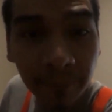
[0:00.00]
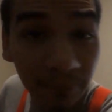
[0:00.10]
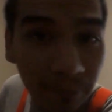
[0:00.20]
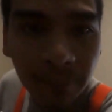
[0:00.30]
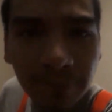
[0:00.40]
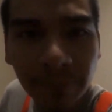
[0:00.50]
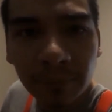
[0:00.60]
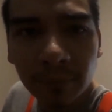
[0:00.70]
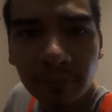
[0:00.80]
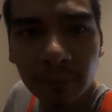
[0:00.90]

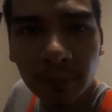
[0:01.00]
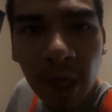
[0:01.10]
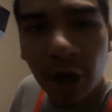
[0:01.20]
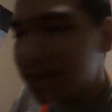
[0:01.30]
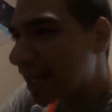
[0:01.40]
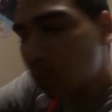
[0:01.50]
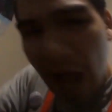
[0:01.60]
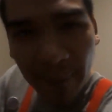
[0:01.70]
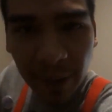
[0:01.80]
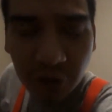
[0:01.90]
Because that's
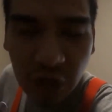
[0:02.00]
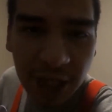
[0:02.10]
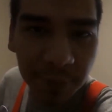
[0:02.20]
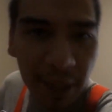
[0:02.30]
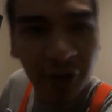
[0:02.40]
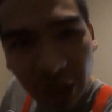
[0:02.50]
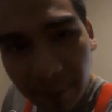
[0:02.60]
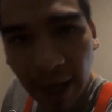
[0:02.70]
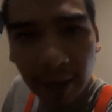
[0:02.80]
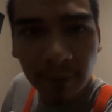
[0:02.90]
what happened in the Child's Play
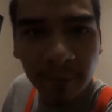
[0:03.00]
remake.